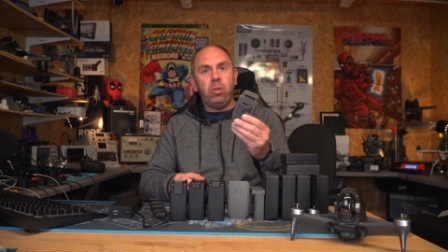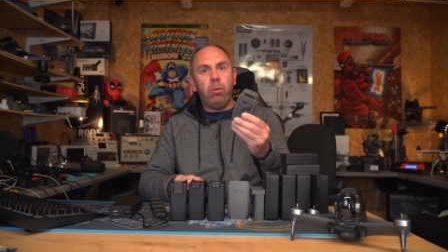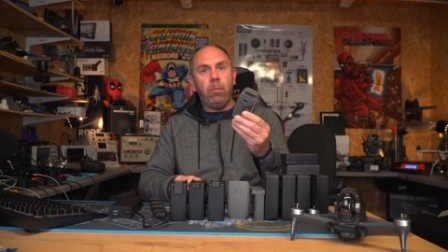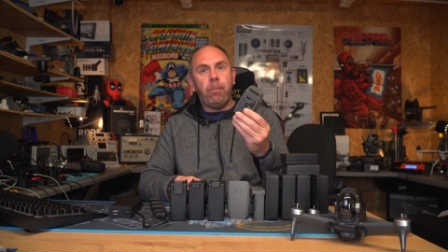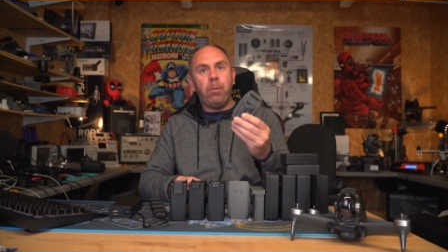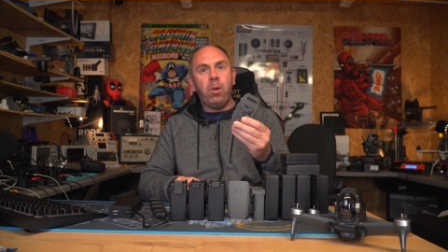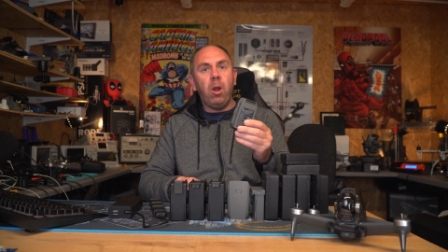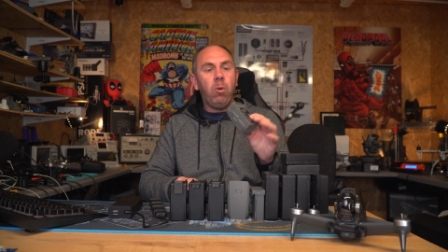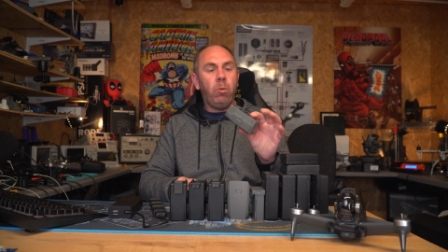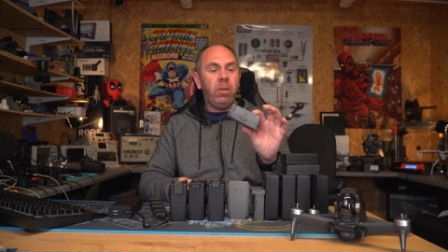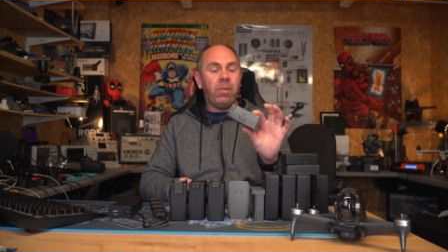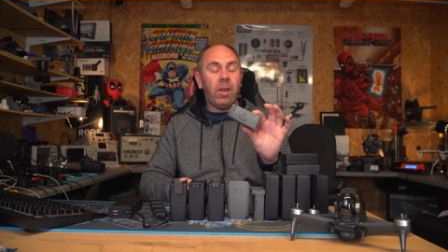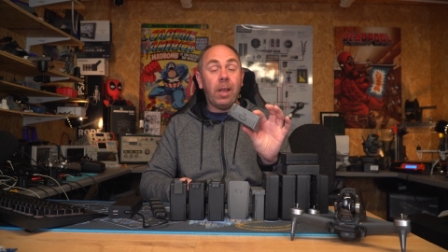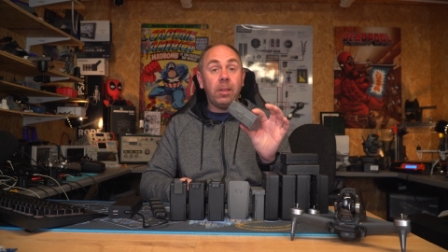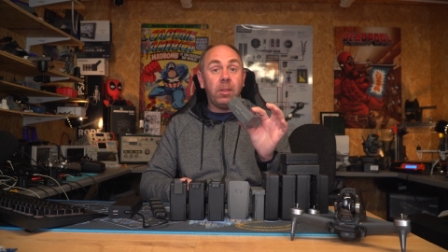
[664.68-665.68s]
2 Pro Pro,
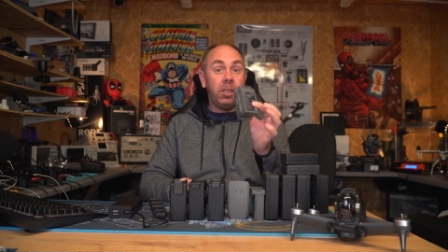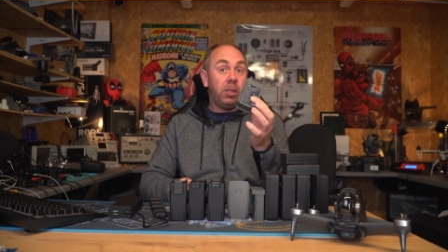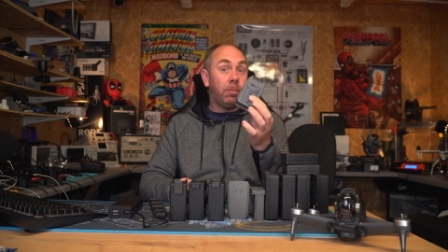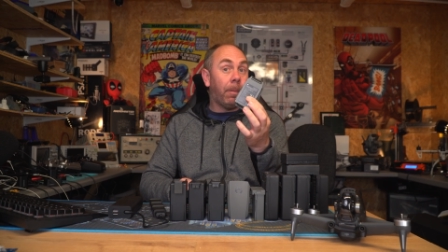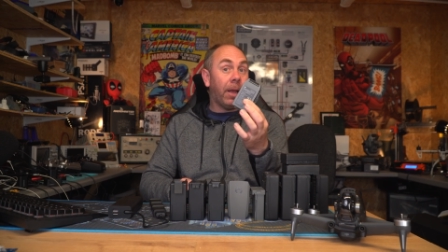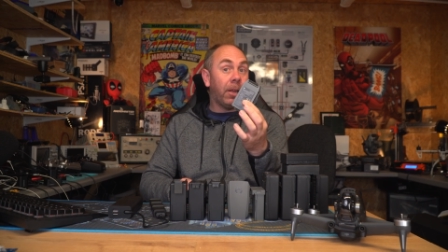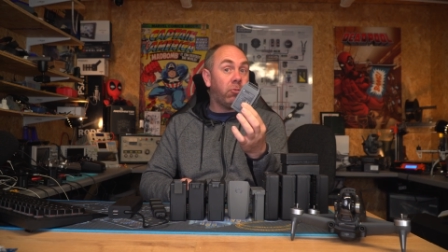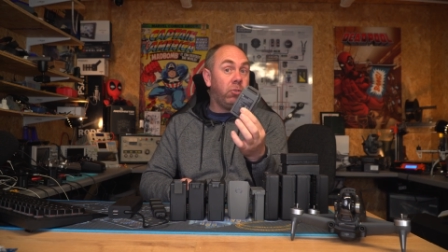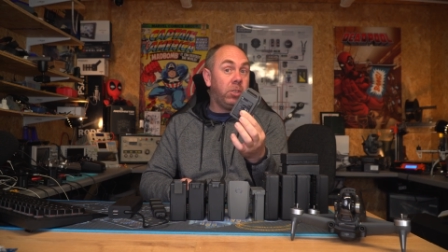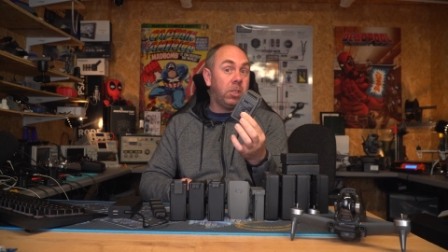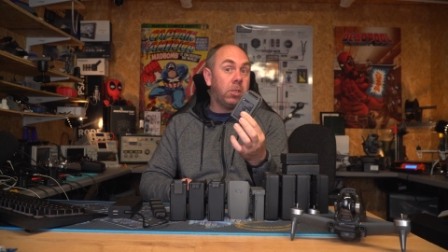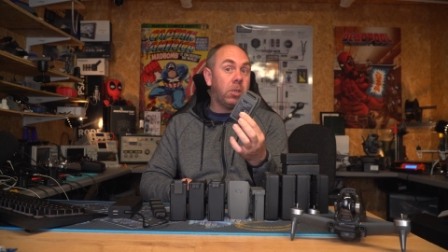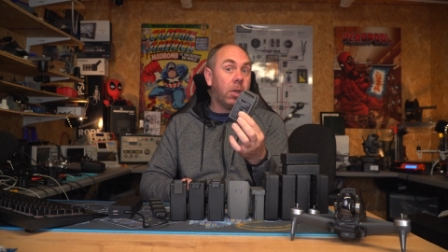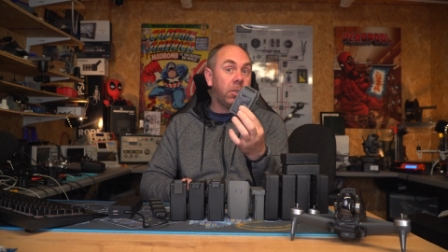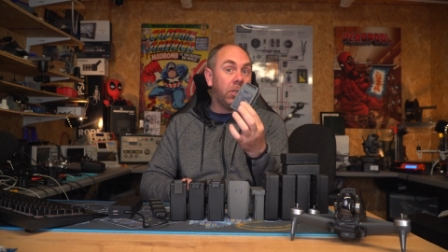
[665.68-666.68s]
we've had these batteries
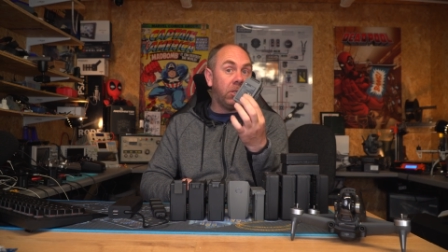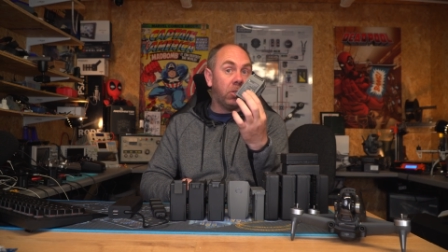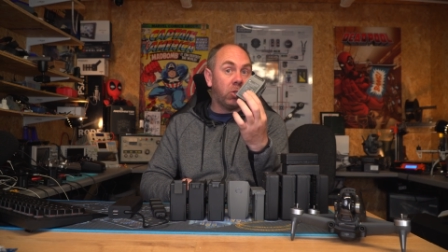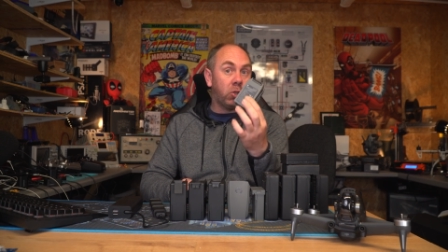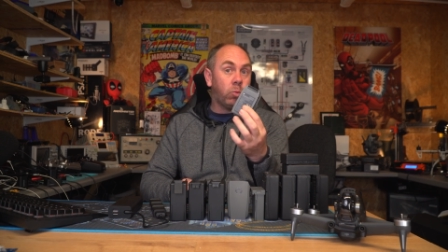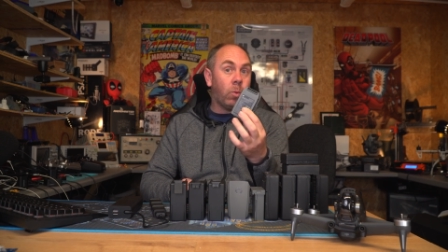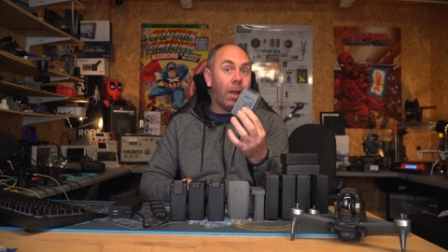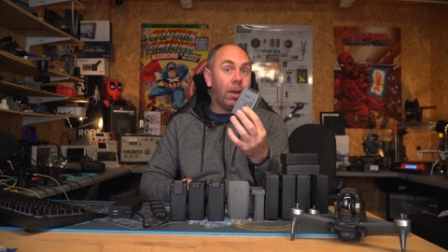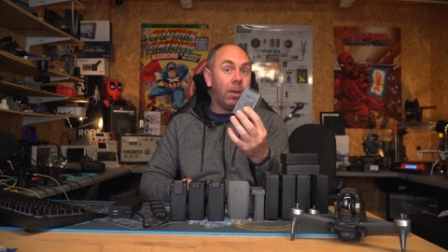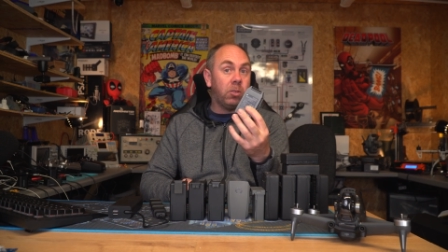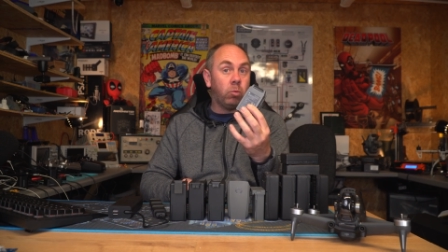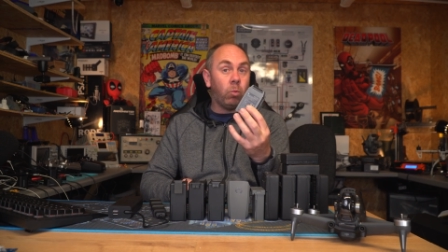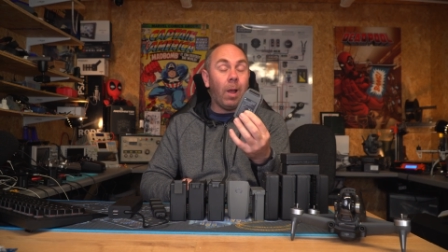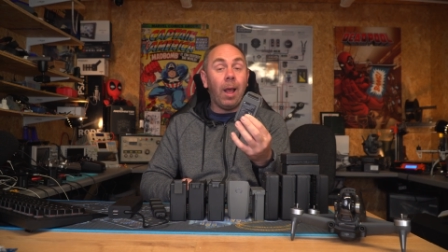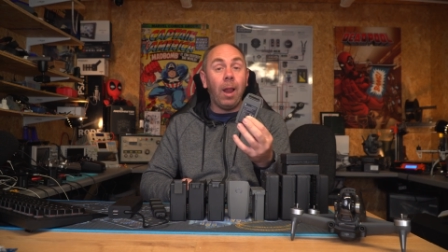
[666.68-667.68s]
starting to swell
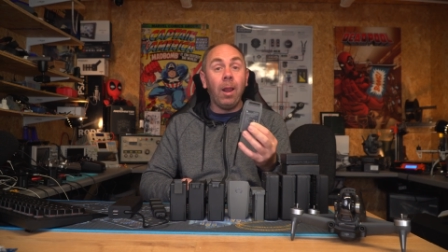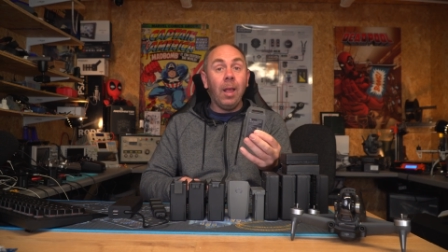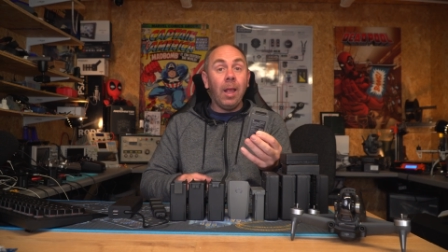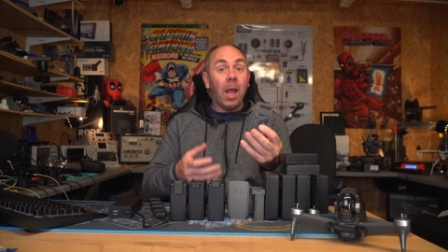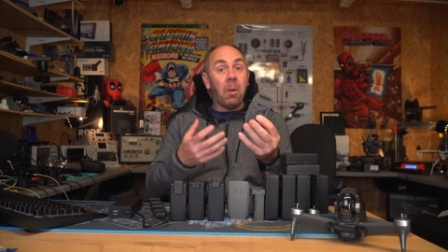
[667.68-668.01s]
as well.